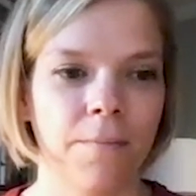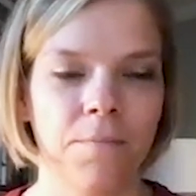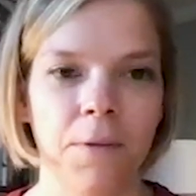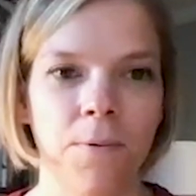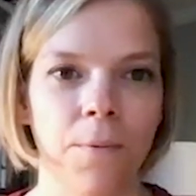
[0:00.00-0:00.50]

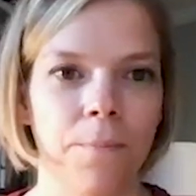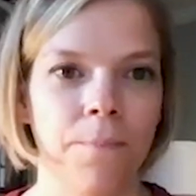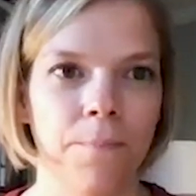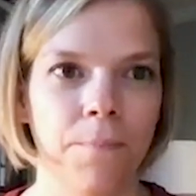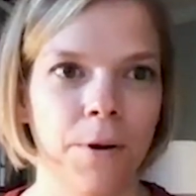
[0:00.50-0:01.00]
people
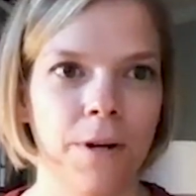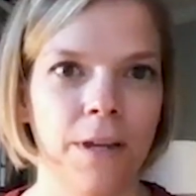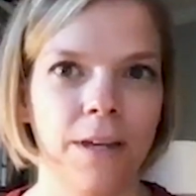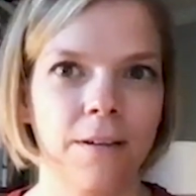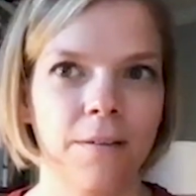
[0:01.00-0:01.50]

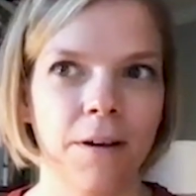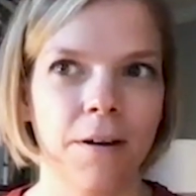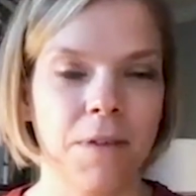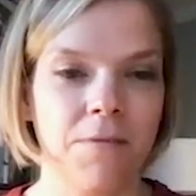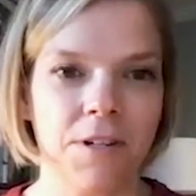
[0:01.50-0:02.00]
putting
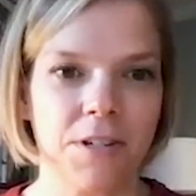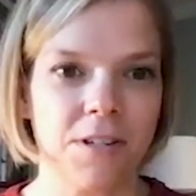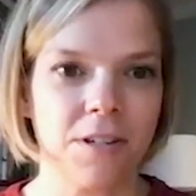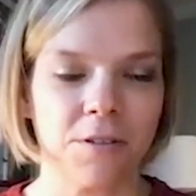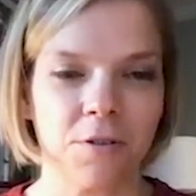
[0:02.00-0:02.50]

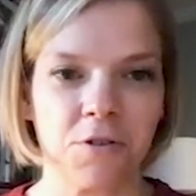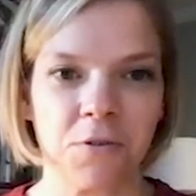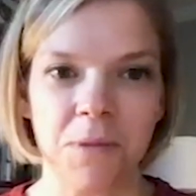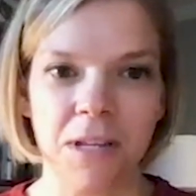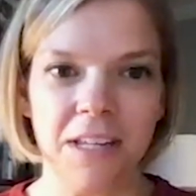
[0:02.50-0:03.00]
images on
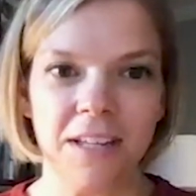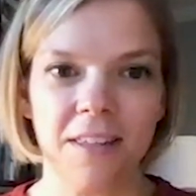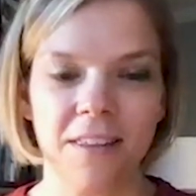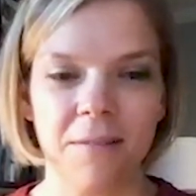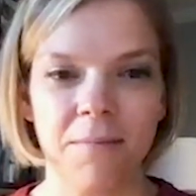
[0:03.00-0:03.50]
social media
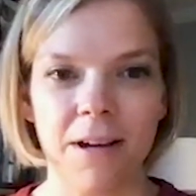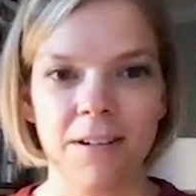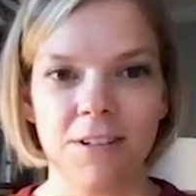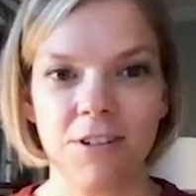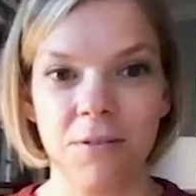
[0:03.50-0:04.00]
that they
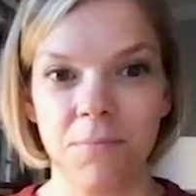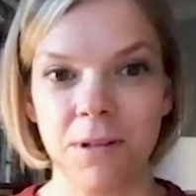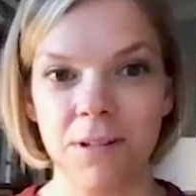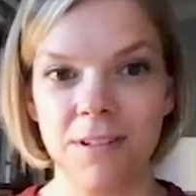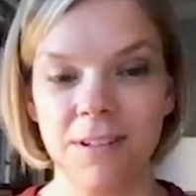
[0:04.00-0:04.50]
shouldn't
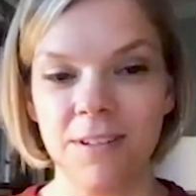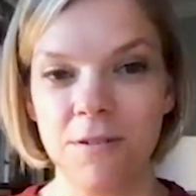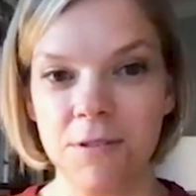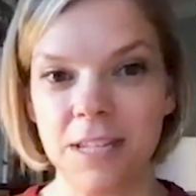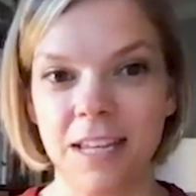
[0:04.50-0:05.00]
be
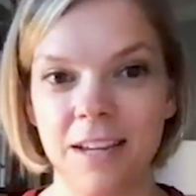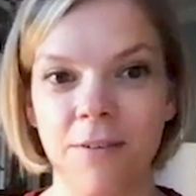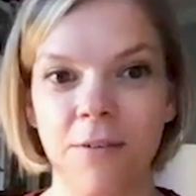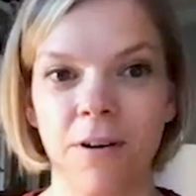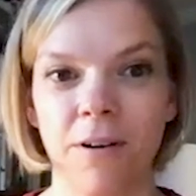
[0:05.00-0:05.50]
using,
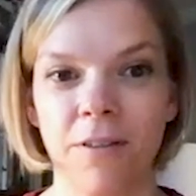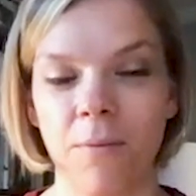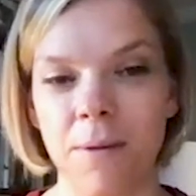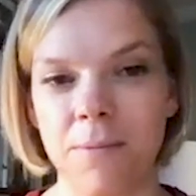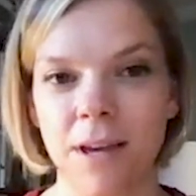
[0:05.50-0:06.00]
or on the
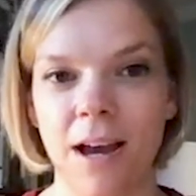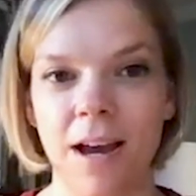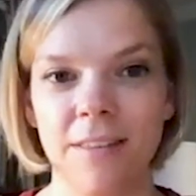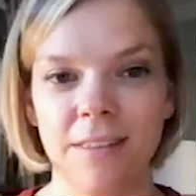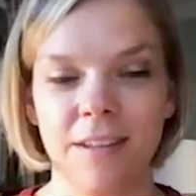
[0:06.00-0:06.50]

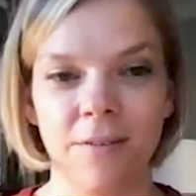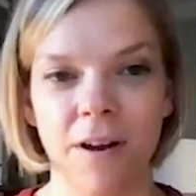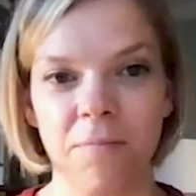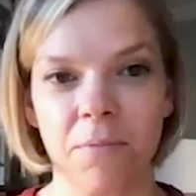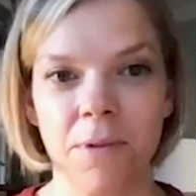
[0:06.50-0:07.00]
website that they don't
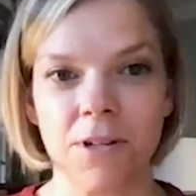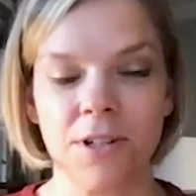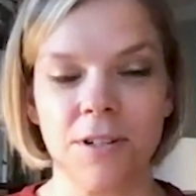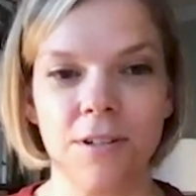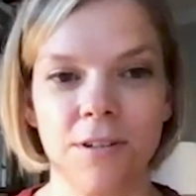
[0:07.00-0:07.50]
have
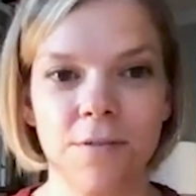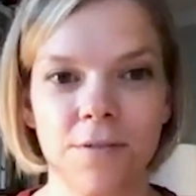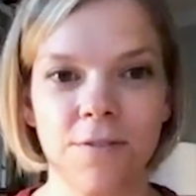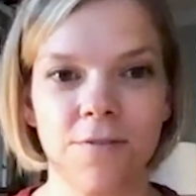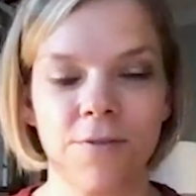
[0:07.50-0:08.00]
permission to
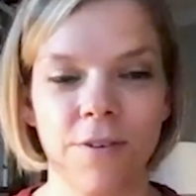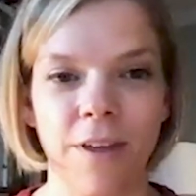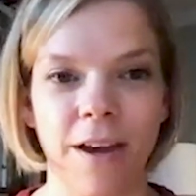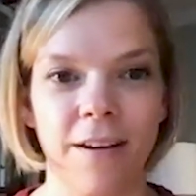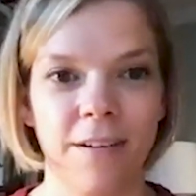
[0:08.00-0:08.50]
use for
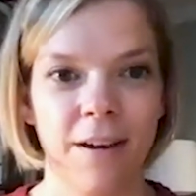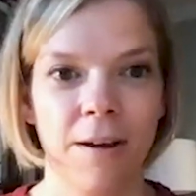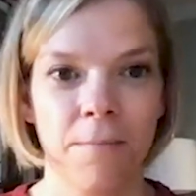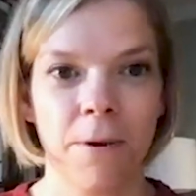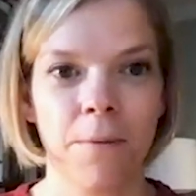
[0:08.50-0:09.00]
that
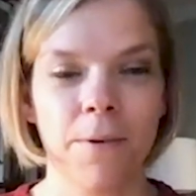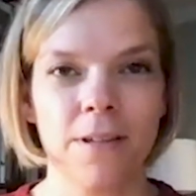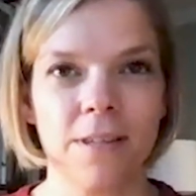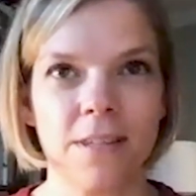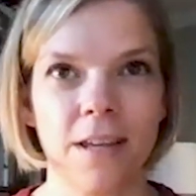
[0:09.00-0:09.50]

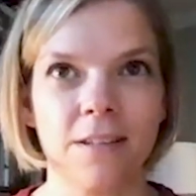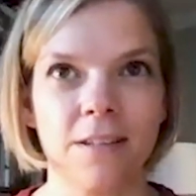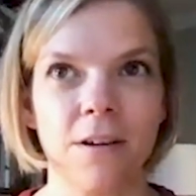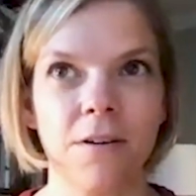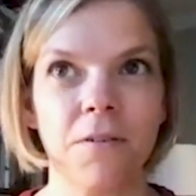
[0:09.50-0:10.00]
purpose. And
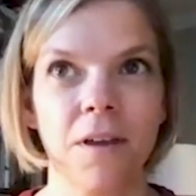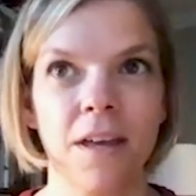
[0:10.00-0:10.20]
so